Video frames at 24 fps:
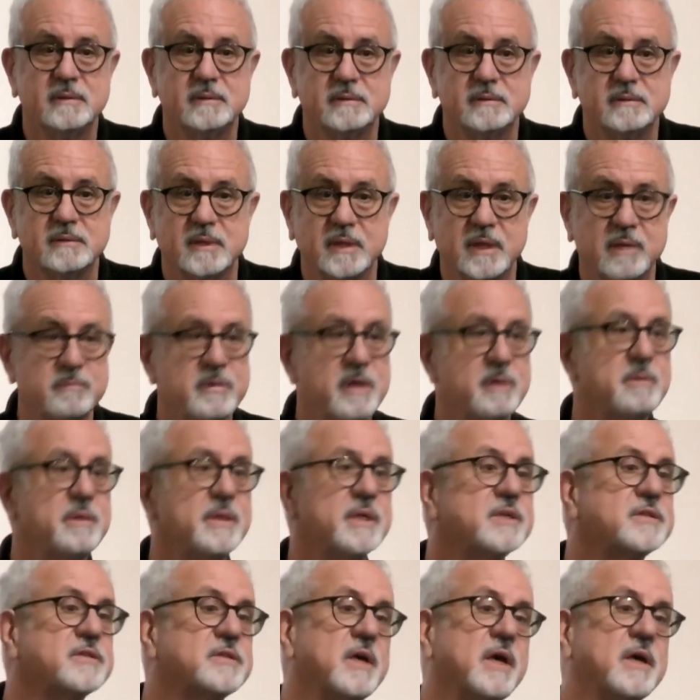And Abimelech
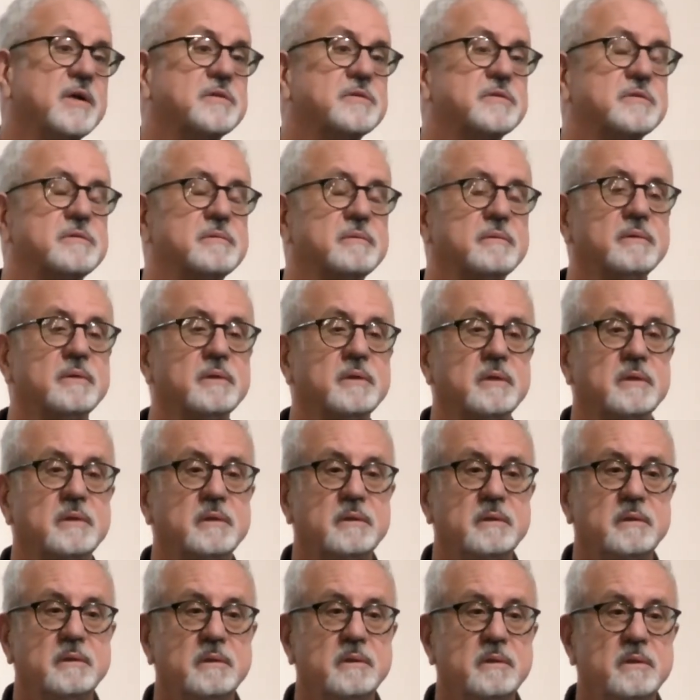says,
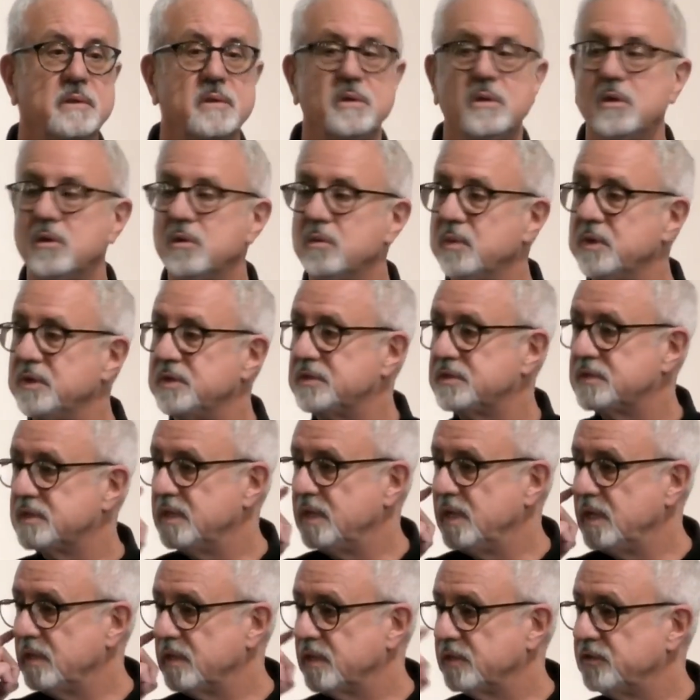we
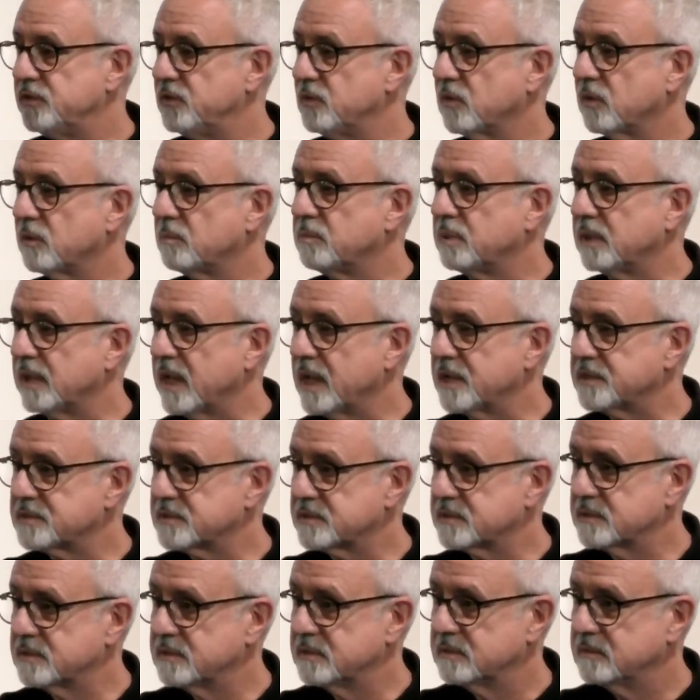see that you are
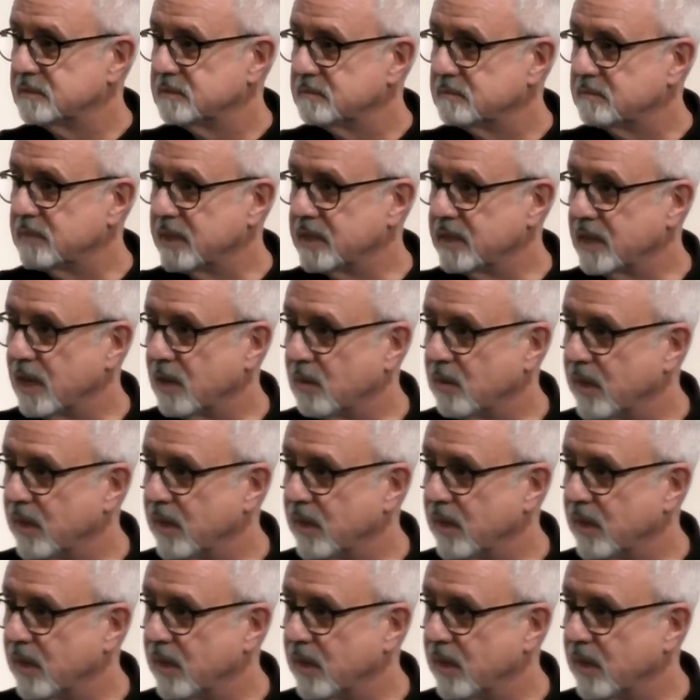blessed by Yahweh.